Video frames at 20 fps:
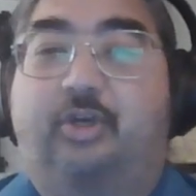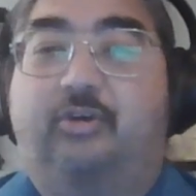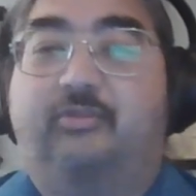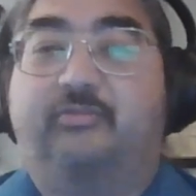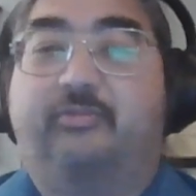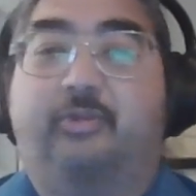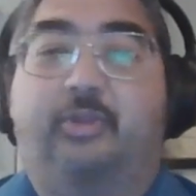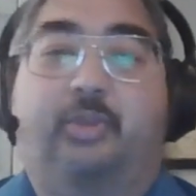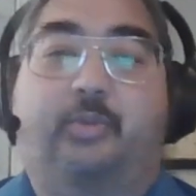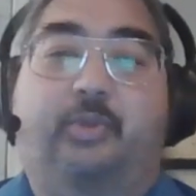
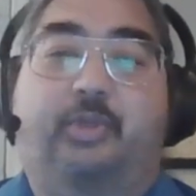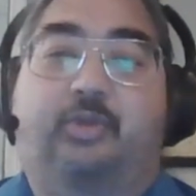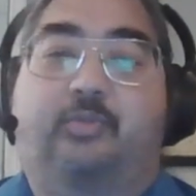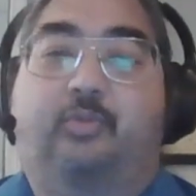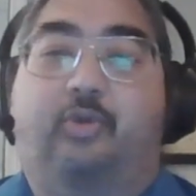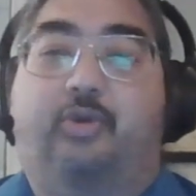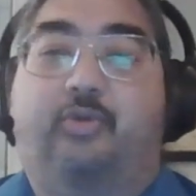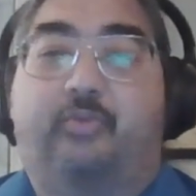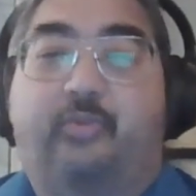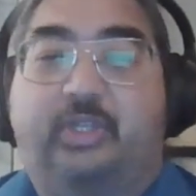for 3 or
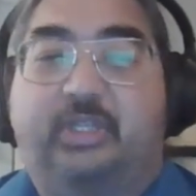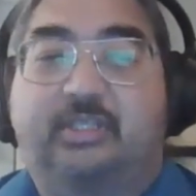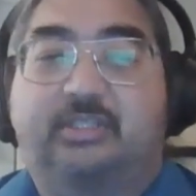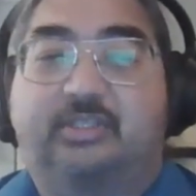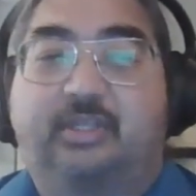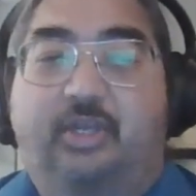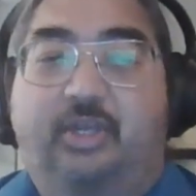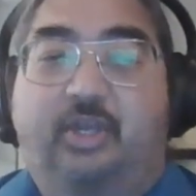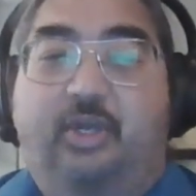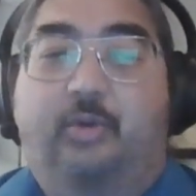more weeks
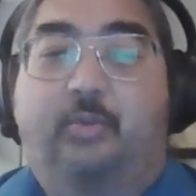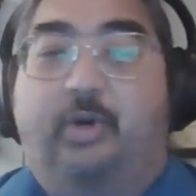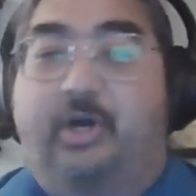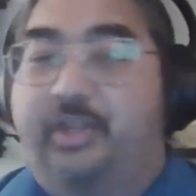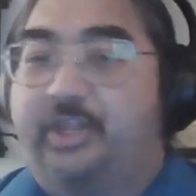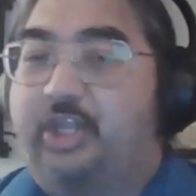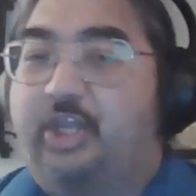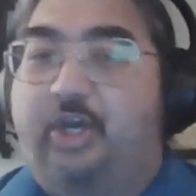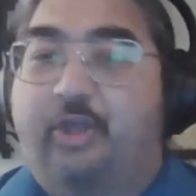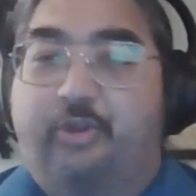while
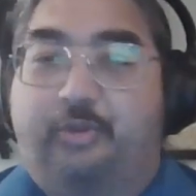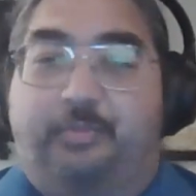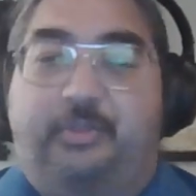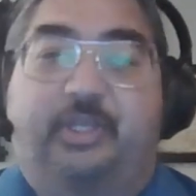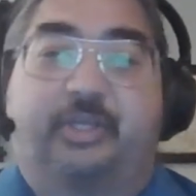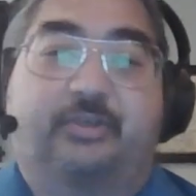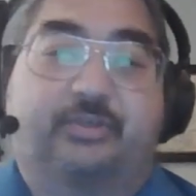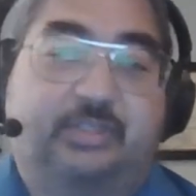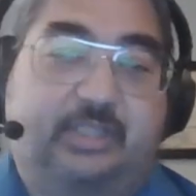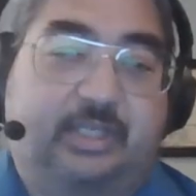the other
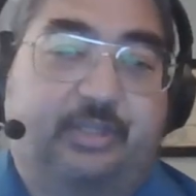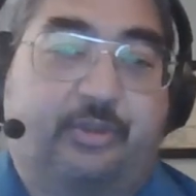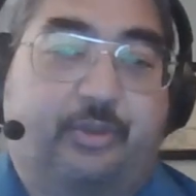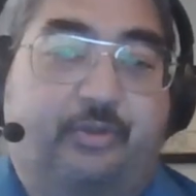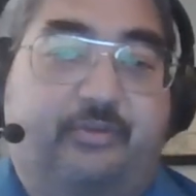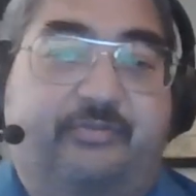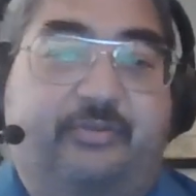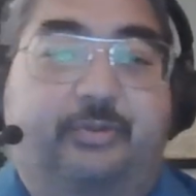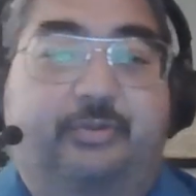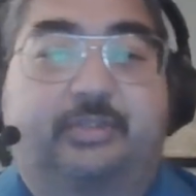players get their
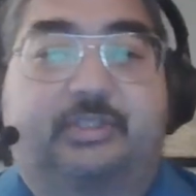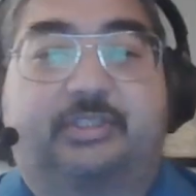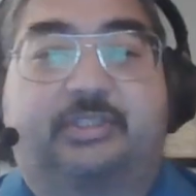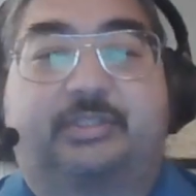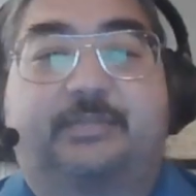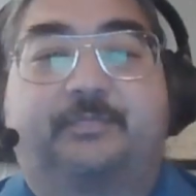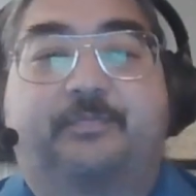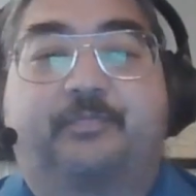focus.